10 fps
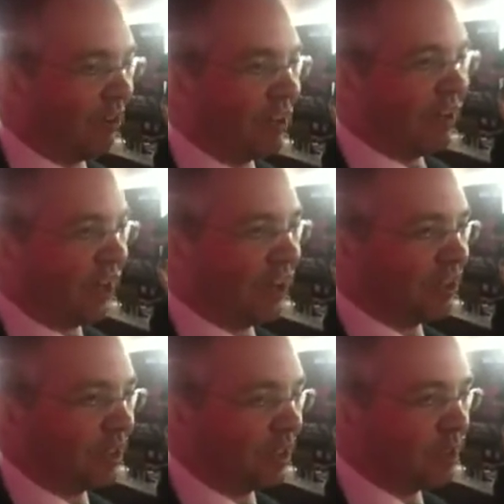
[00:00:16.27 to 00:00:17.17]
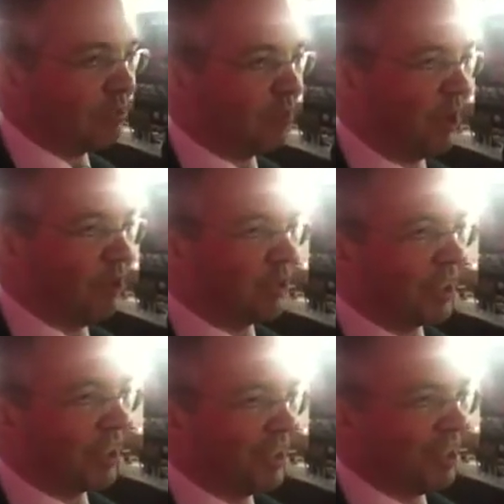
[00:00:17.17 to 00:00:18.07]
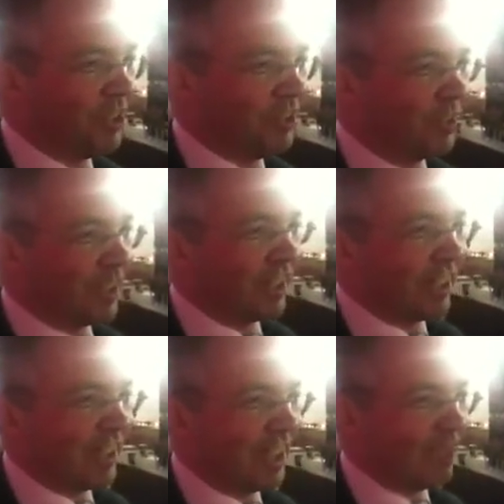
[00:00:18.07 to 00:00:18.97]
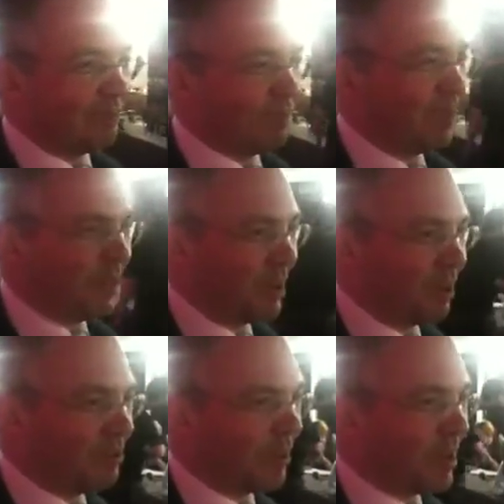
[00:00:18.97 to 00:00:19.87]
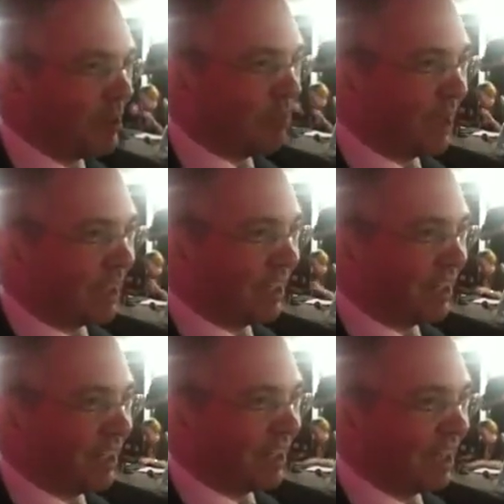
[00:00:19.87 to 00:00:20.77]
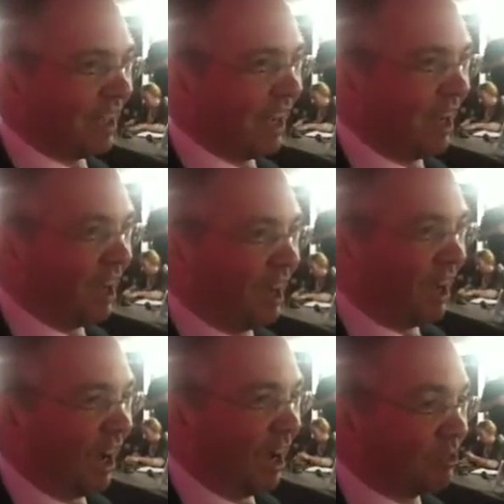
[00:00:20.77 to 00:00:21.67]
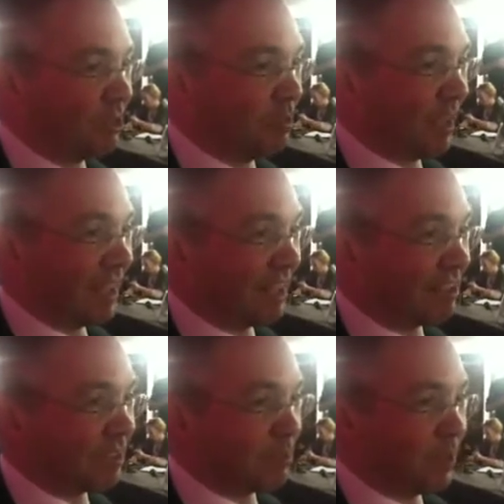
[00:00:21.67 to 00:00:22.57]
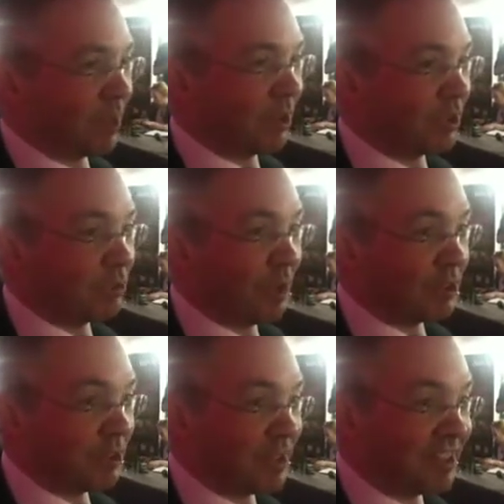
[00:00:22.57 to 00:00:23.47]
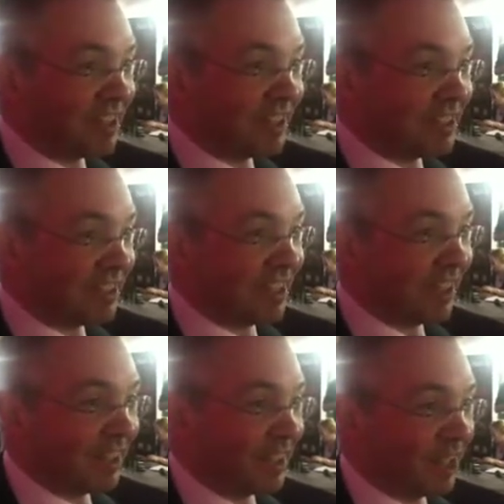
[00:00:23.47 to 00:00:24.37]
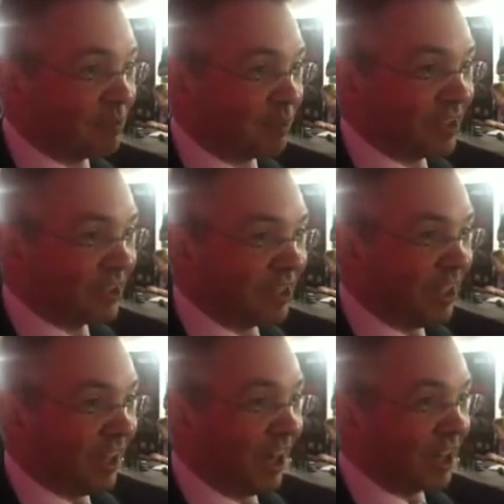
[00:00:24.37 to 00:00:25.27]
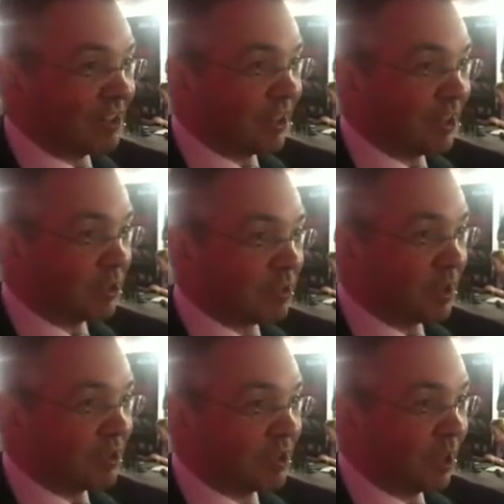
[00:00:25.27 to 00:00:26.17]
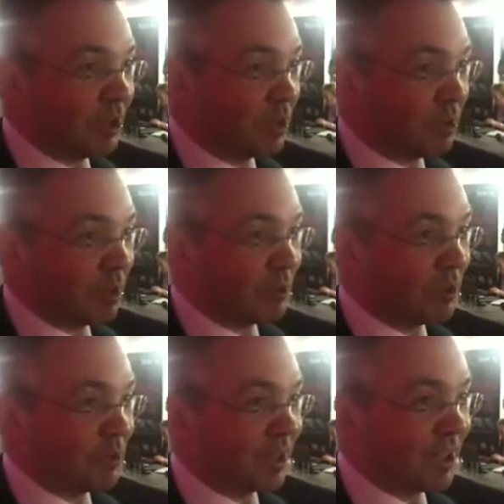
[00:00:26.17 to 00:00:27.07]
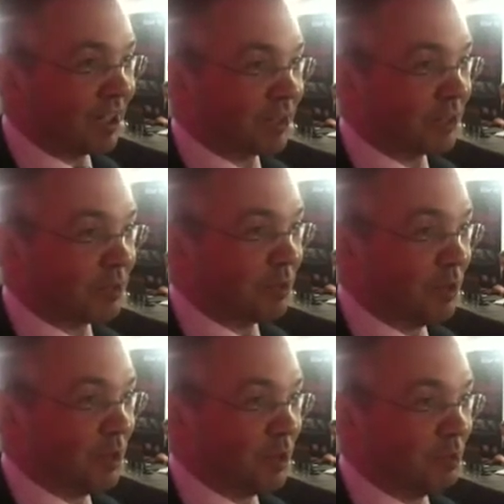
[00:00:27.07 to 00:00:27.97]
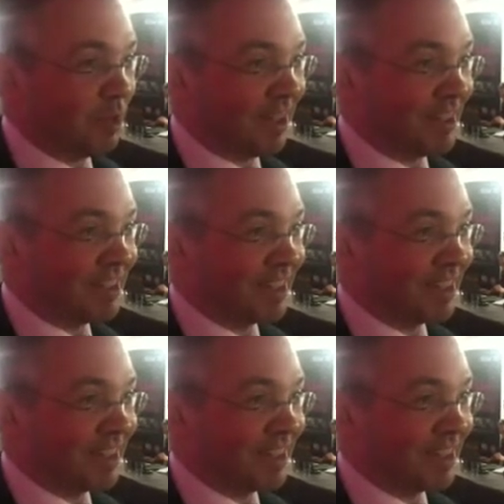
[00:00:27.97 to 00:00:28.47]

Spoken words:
in the eye of the beholder, really. There are very many, I speak as someone who spent 20 years in government, ideas which local people regard as small, but